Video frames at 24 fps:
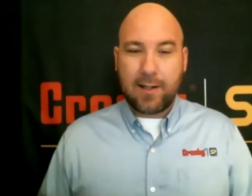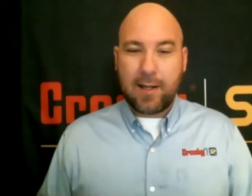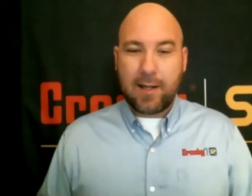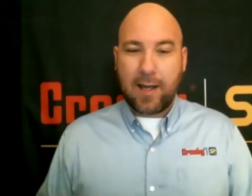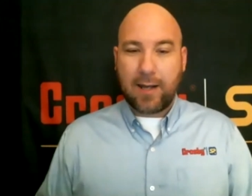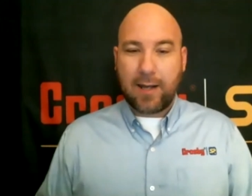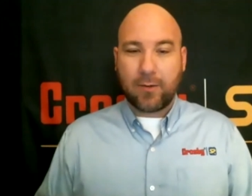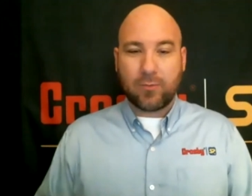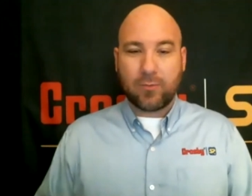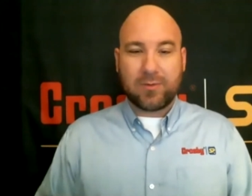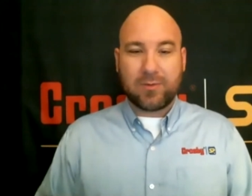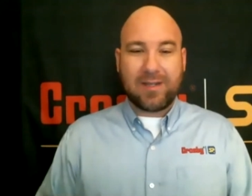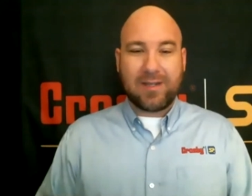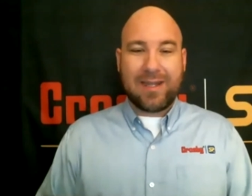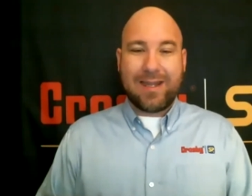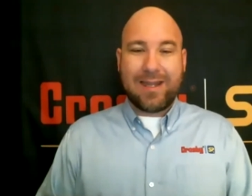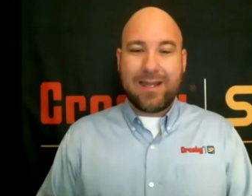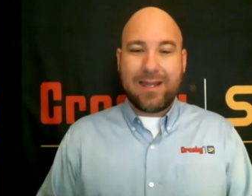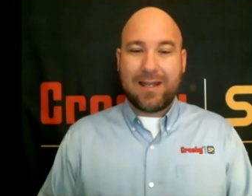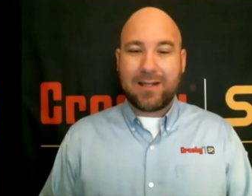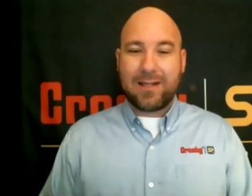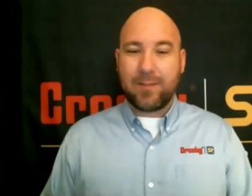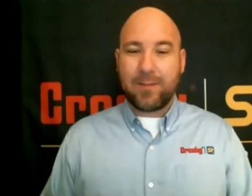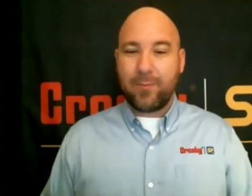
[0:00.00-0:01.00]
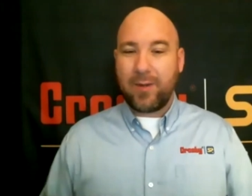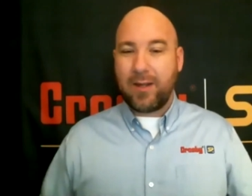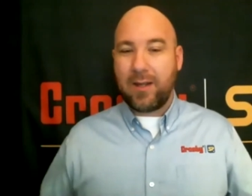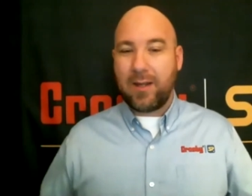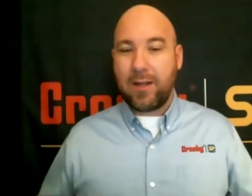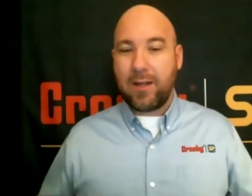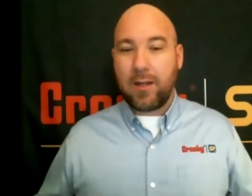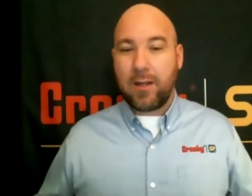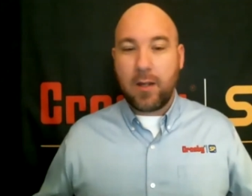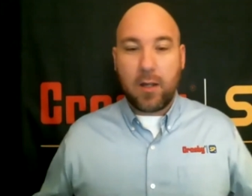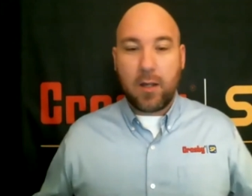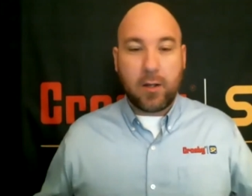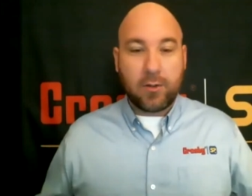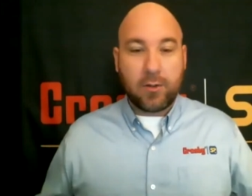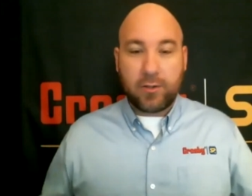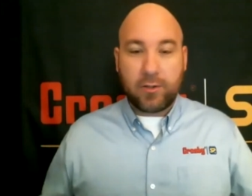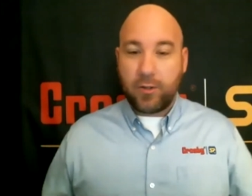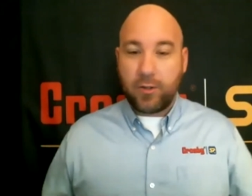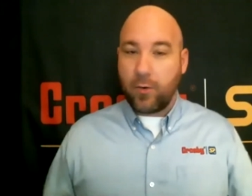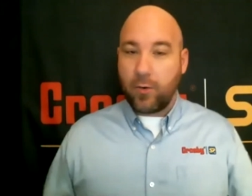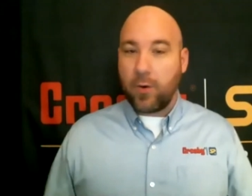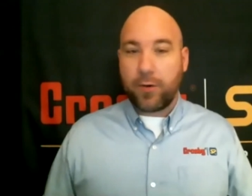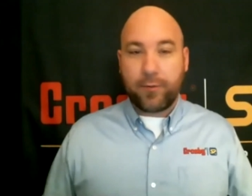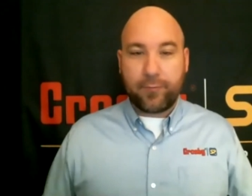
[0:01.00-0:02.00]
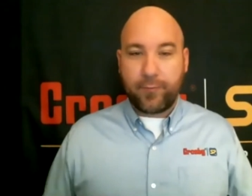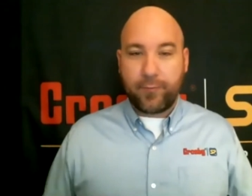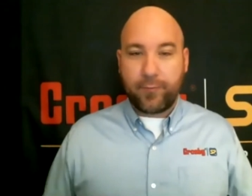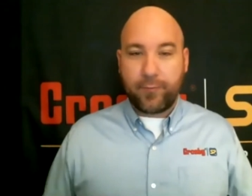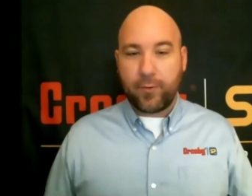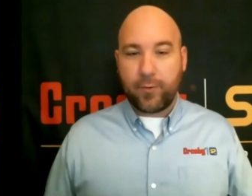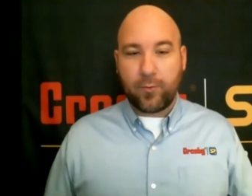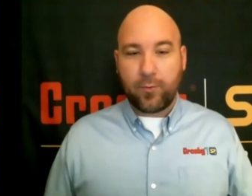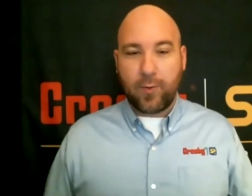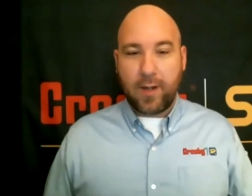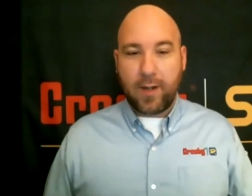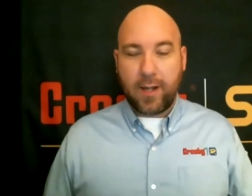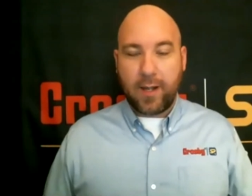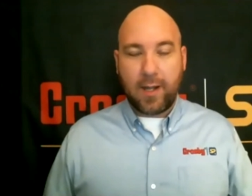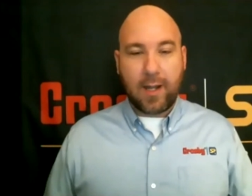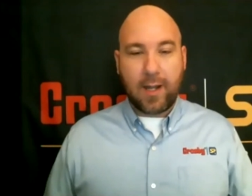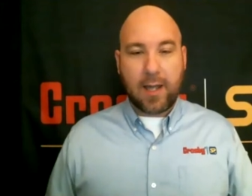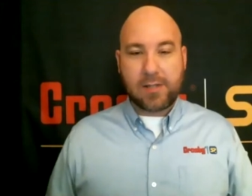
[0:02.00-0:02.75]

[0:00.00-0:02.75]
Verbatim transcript: I don't need to be 200 foot away.